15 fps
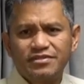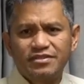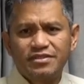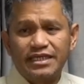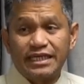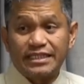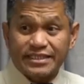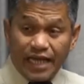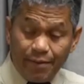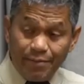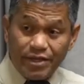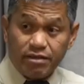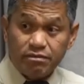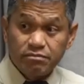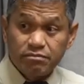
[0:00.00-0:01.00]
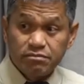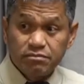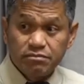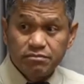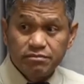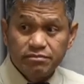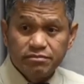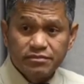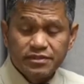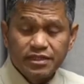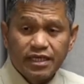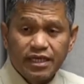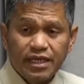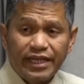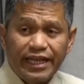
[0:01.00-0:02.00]
It's coming.
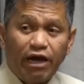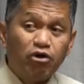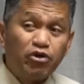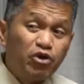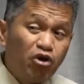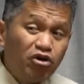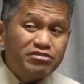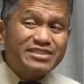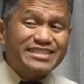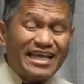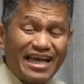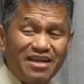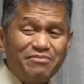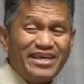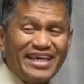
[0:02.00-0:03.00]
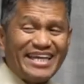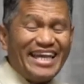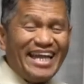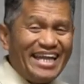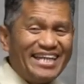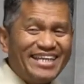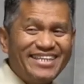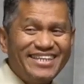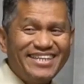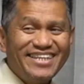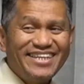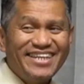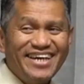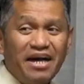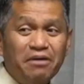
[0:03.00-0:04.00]
Now, don't tell me again,
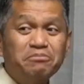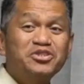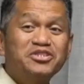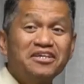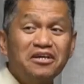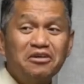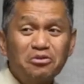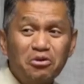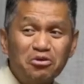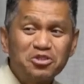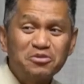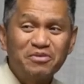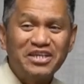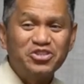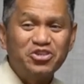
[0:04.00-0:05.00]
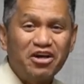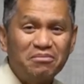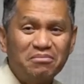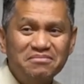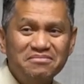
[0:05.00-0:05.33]
I'm scared to lose my job.